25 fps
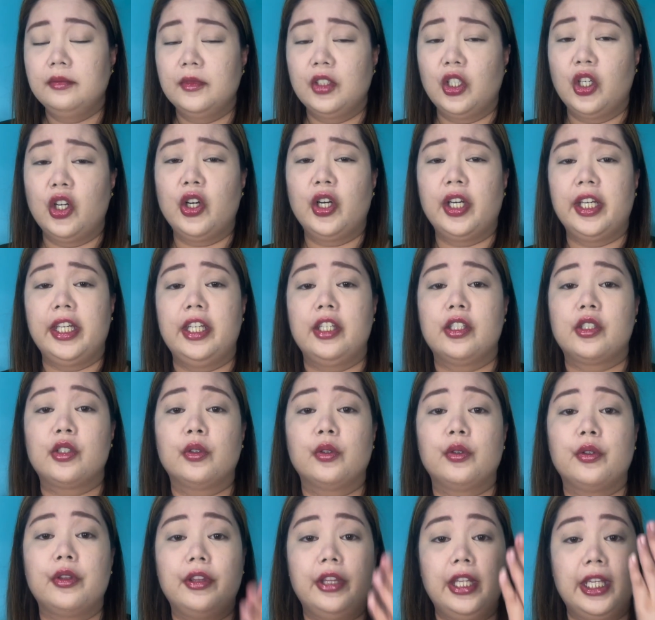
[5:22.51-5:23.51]
Okay,
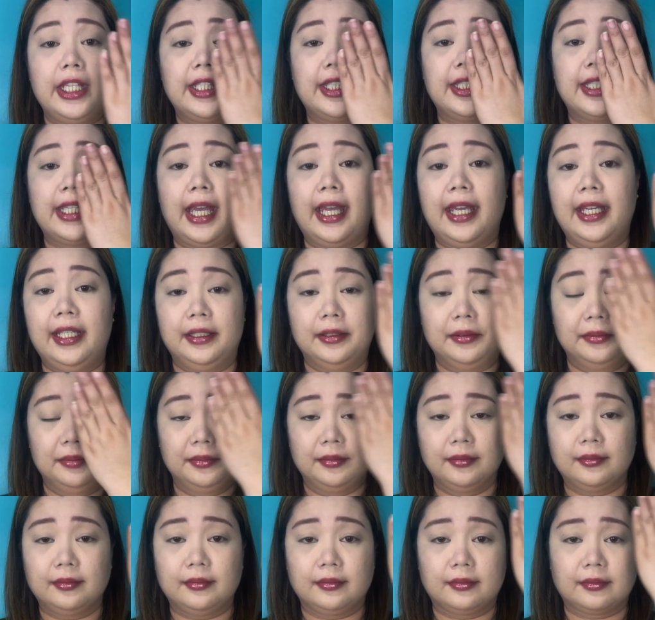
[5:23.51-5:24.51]
so this side
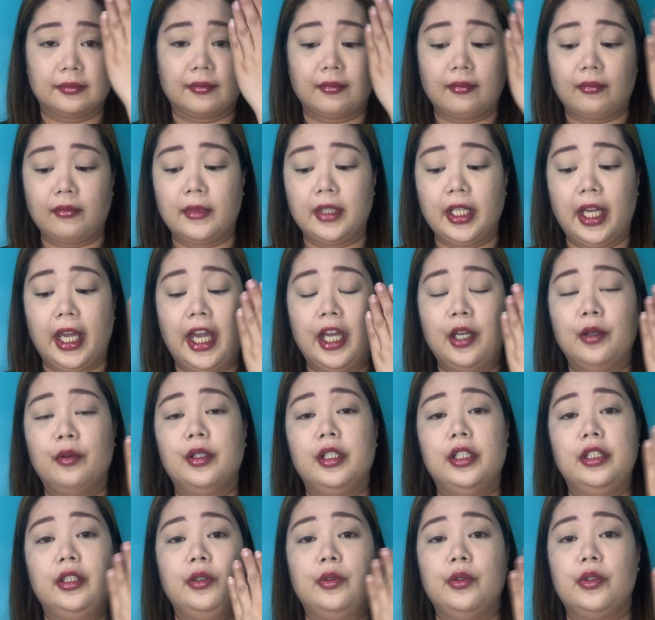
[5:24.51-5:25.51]
I
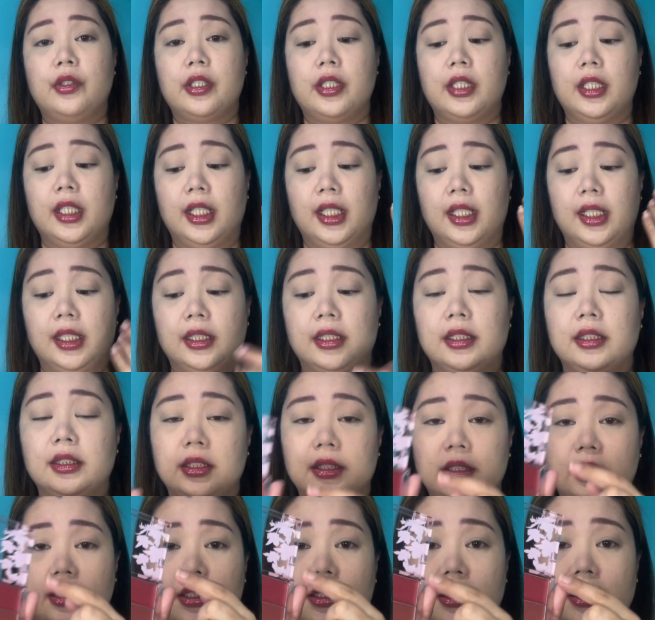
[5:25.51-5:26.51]
will use the
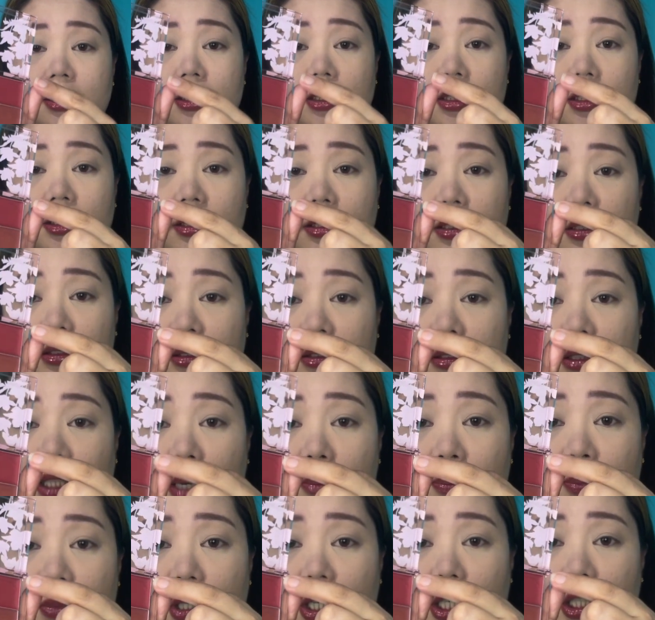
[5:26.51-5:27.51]

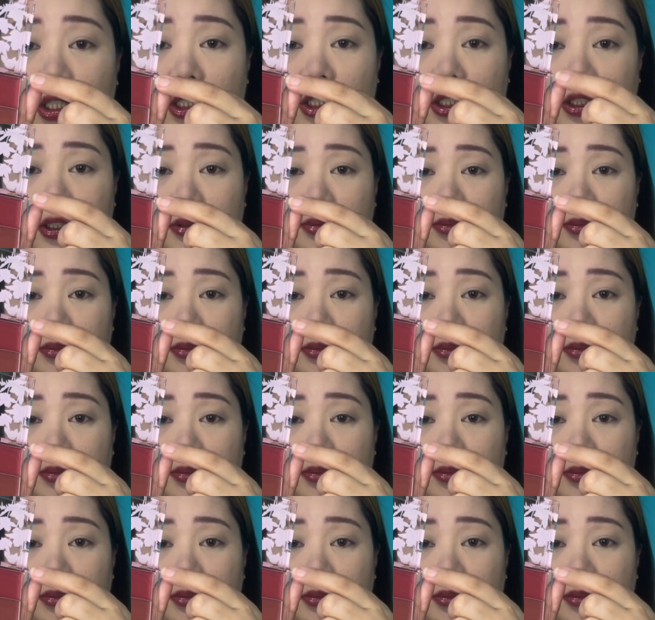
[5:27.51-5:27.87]
top color